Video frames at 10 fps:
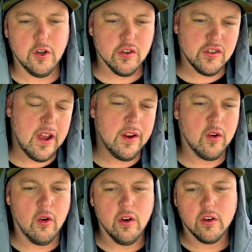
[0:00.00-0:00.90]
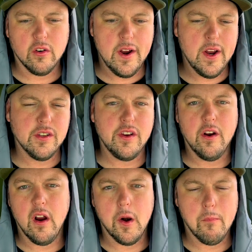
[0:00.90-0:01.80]
psycho, you're crazy,
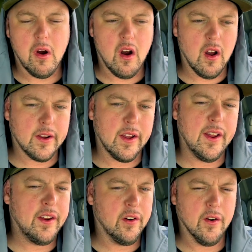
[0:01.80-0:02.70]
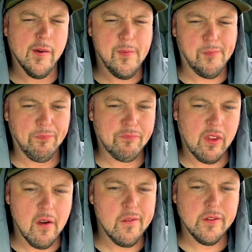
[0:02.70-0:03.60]
you're out of pocket, you're,
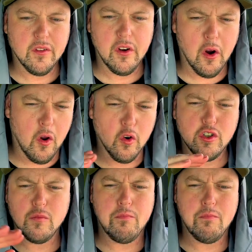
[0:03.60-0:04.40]
you know, just